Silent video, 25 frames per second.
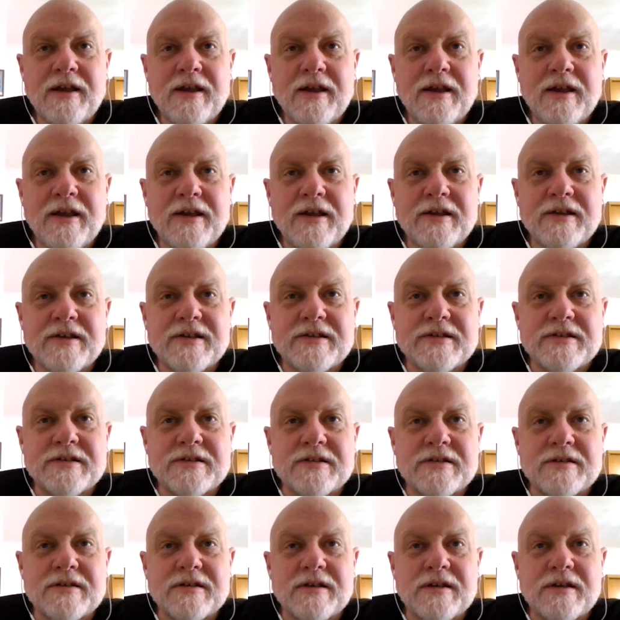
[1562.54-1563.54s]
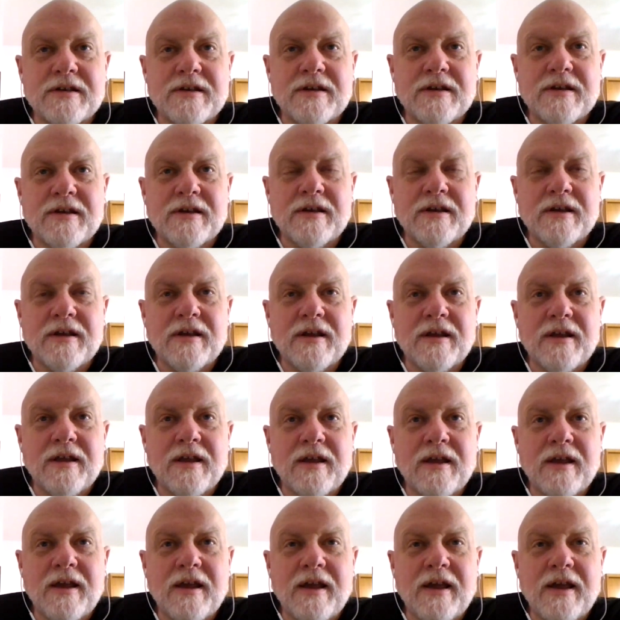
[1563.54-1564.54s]
is
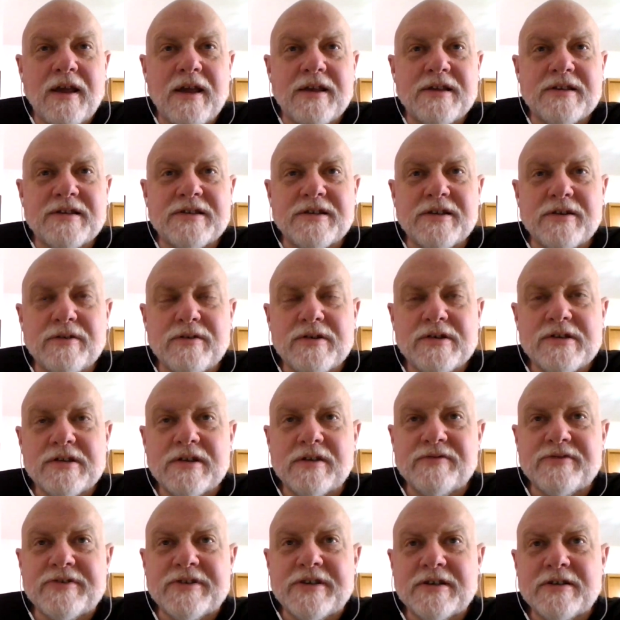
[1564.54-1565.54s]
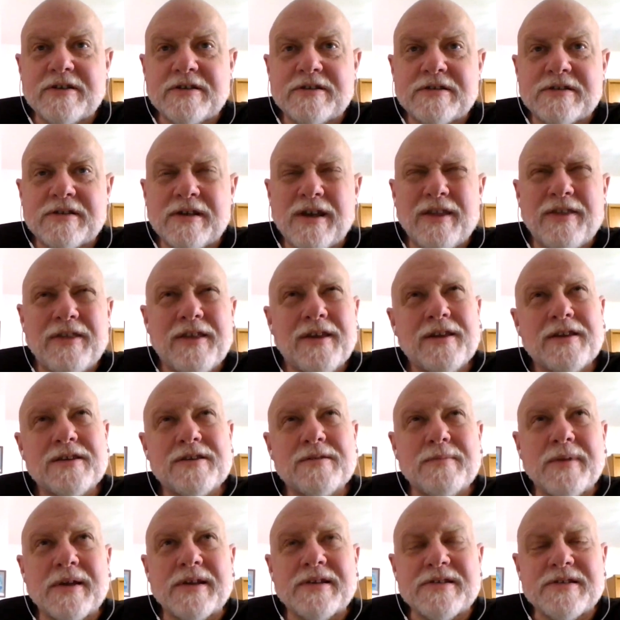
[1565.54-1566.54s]
a series of
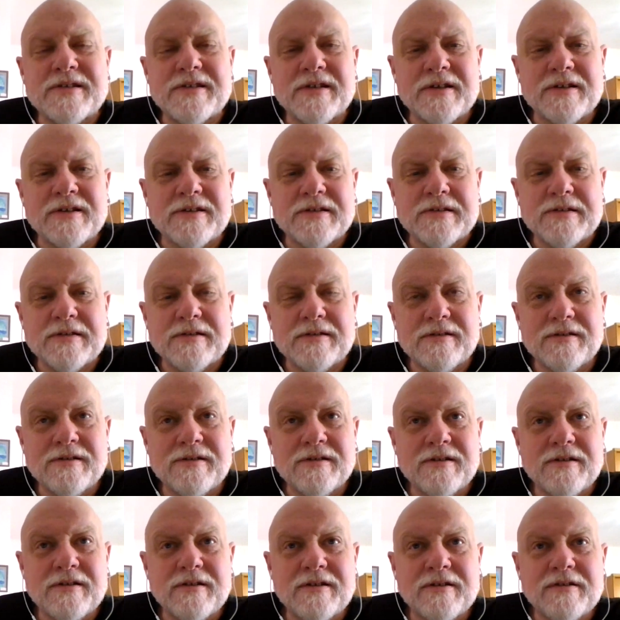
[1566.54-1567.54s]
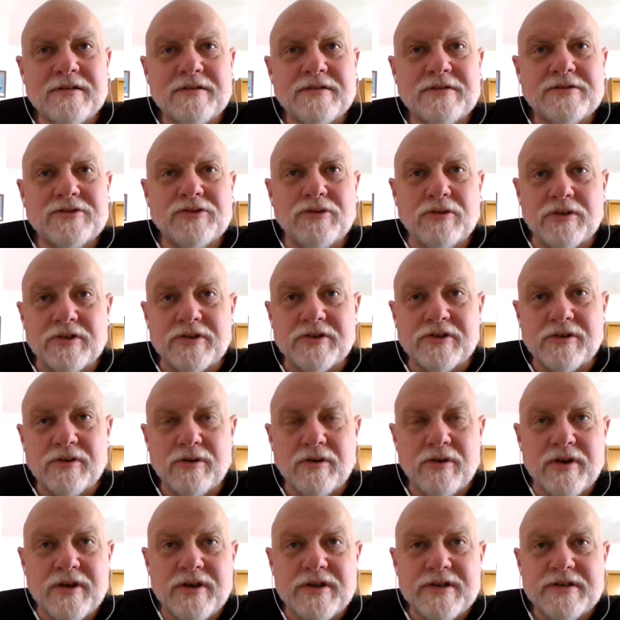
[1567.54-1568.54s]
six short
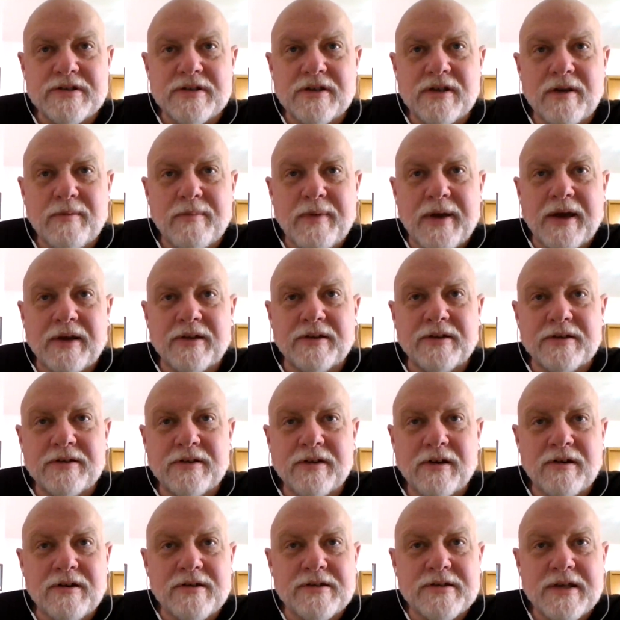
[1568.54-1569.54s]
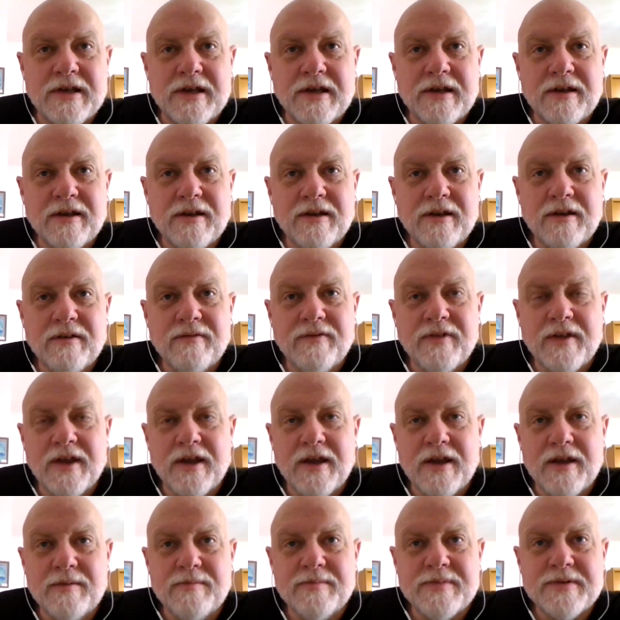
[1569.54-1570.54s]
stories about Tarzan of
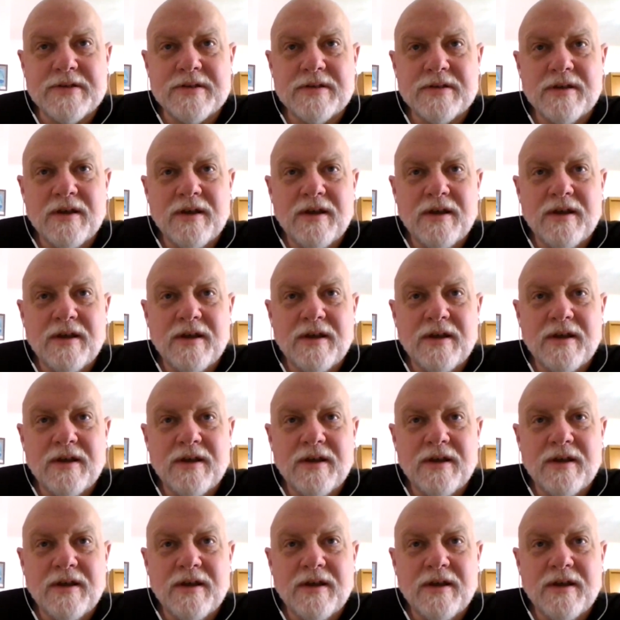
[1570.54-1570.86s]
the Apes.